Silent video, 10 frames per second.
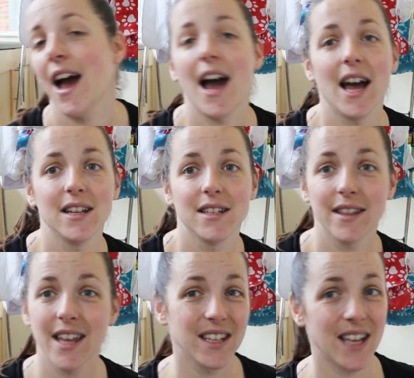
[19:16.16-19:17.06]
And
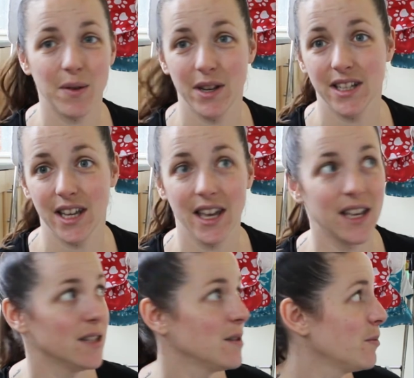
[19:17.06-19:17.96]
that's how easy it
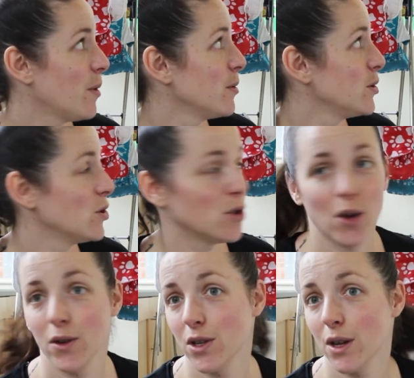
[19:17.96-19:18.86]
is, what I was just
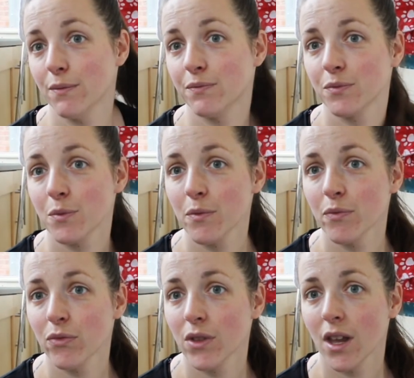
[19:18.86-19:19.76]
showing you.
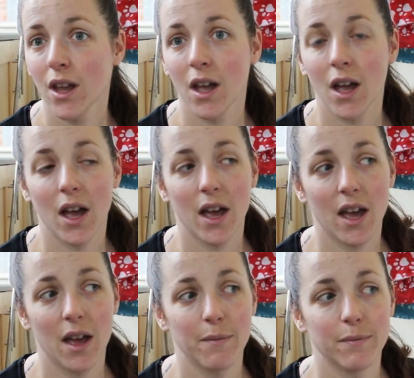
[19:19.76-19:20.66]

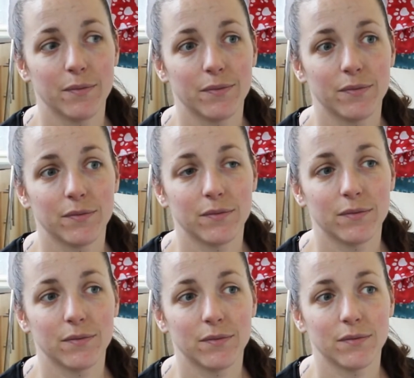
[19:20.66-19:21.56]

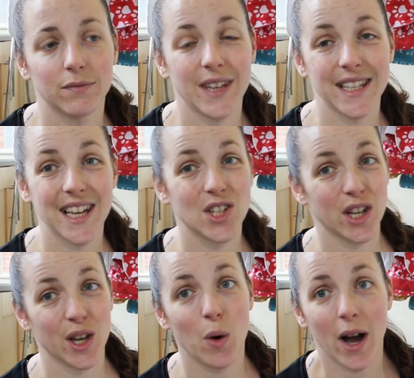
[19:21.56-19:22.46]
That's
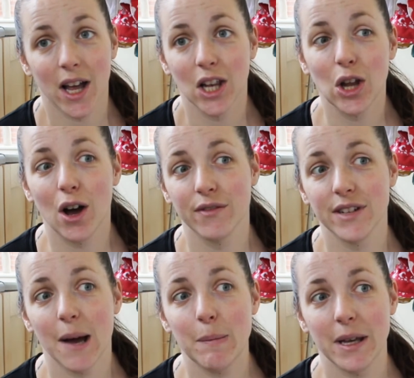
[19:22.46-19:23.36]
actually quite a lot of
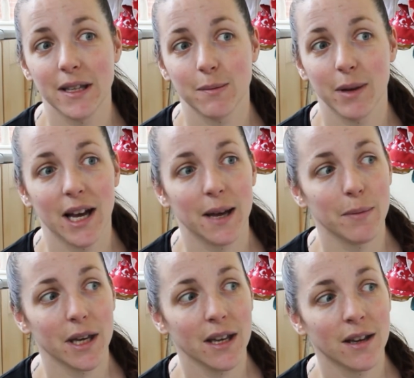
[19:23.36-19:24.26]
nappies behind
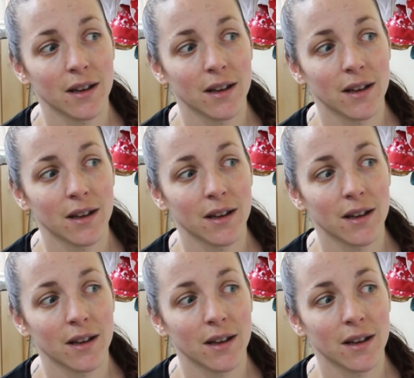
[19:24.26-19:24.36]
me.